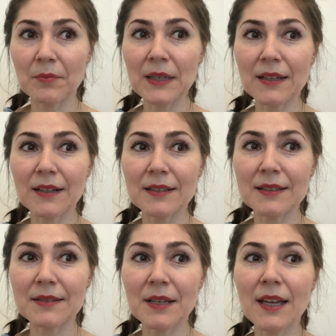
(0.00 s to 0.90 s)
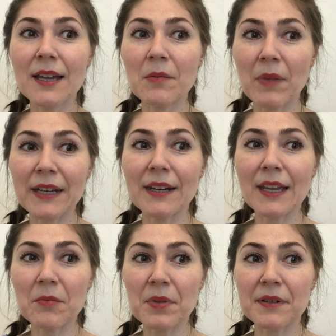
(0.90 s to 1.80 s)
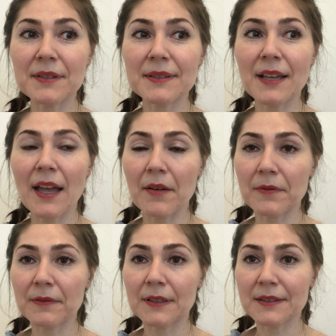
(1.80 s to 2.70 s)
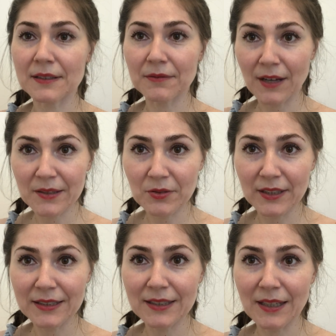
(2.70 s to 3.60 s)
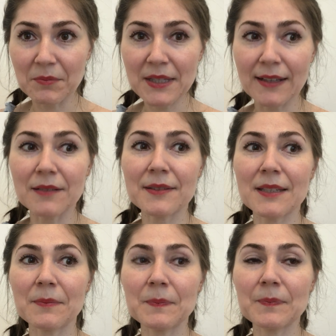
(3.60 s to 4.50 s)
because my neighbors have self-isolated themselves.